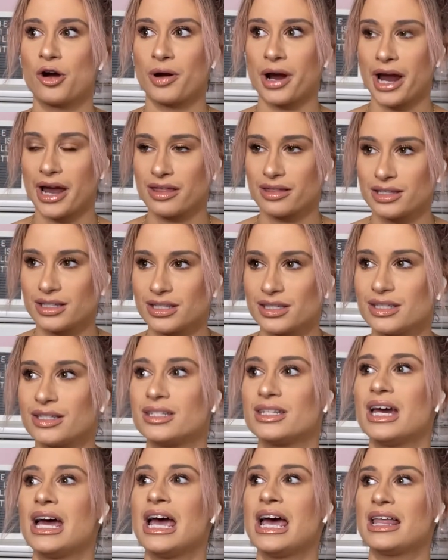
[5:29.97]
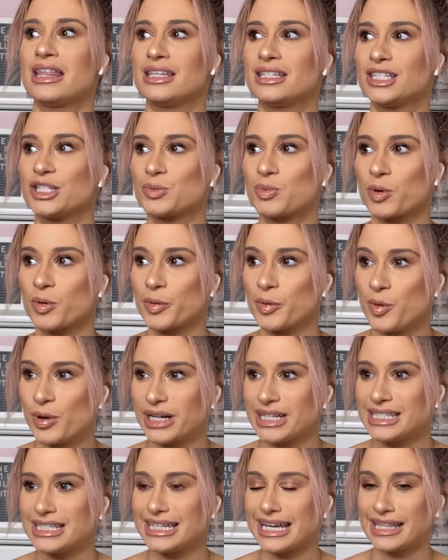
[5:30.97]
okay, this is where we want
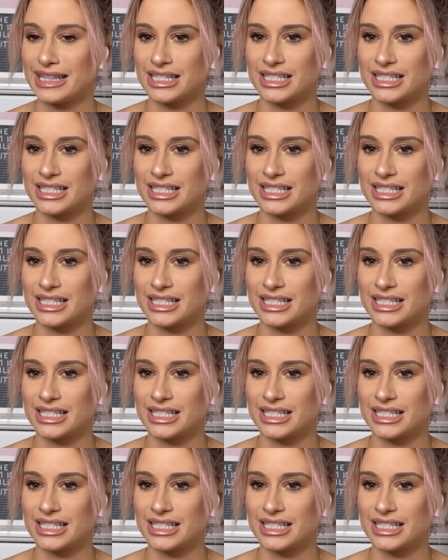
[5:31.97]
to sit.